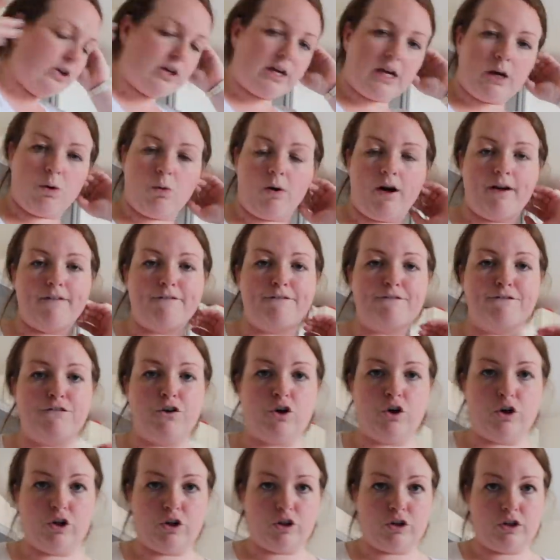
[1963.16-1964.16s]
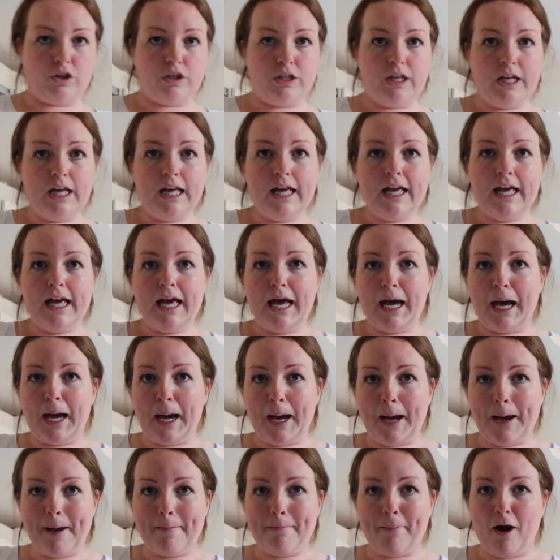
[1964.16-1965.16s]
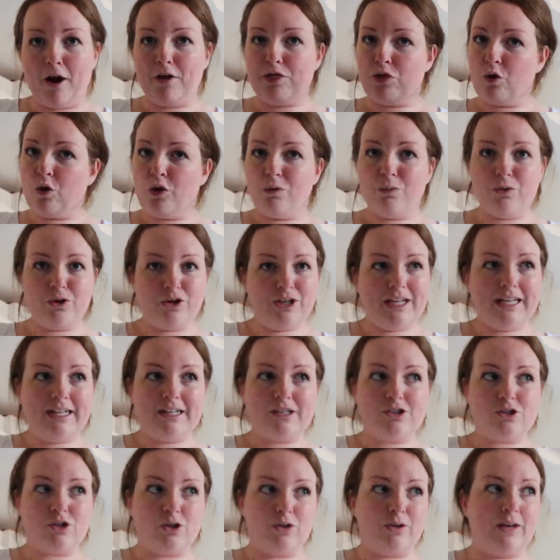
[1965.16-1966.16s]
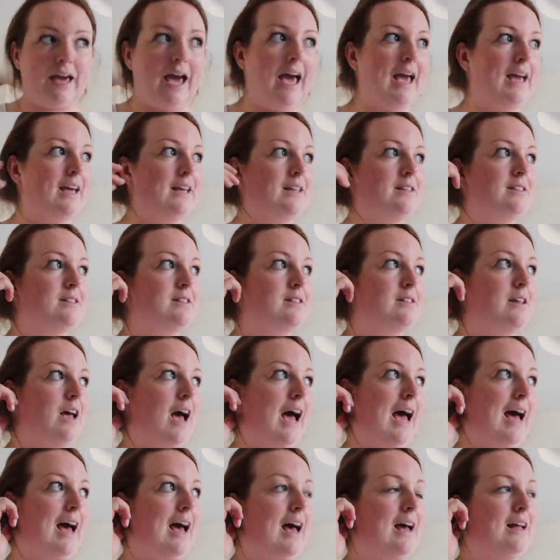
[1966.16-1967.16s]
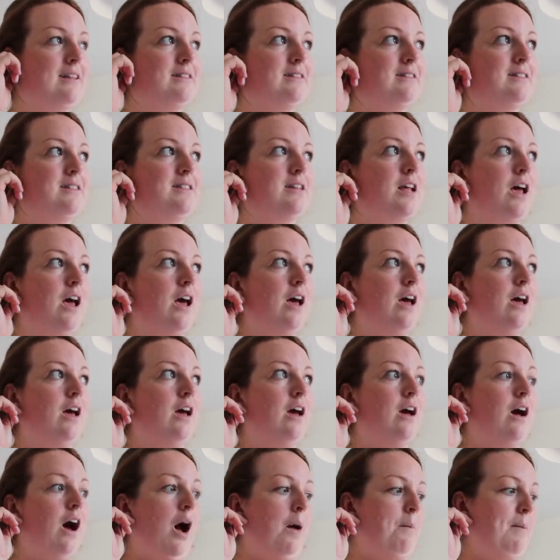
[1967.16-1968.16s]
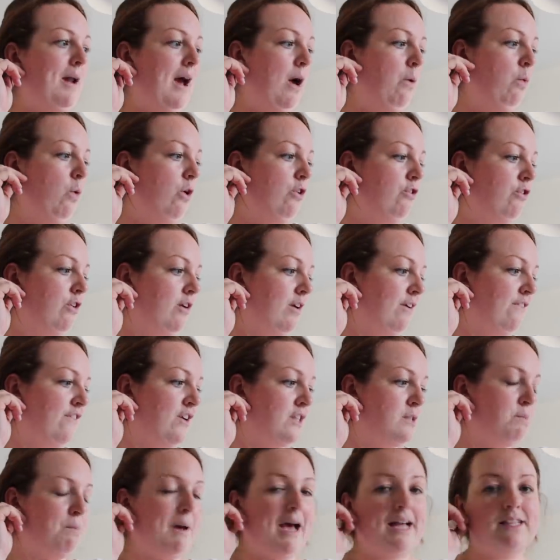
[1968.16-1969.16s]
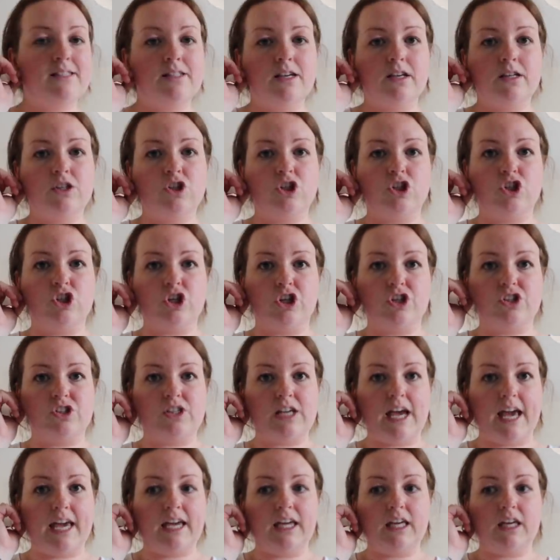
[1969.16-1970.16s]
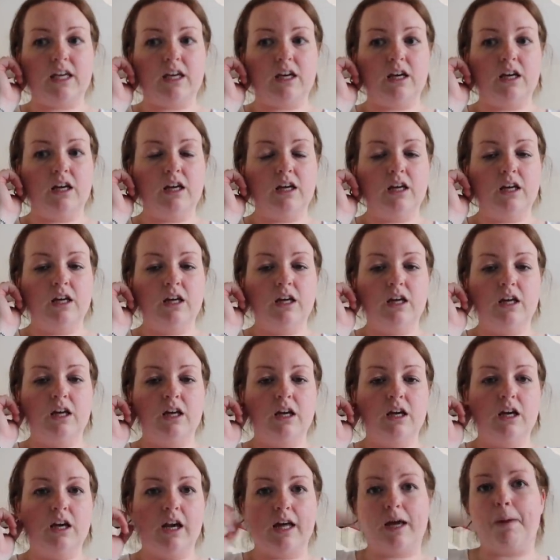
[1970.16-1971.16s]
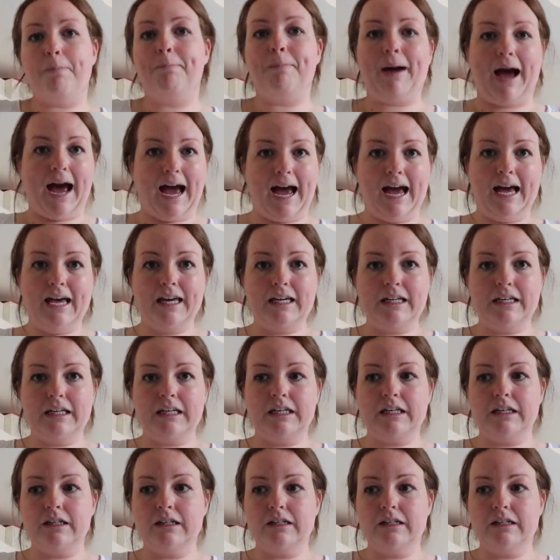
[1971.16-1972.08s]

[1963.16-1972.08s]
looking quite full. Um, I thought I wouldn't need a suitcase and I'm now wondering if it's better to just take like a bag.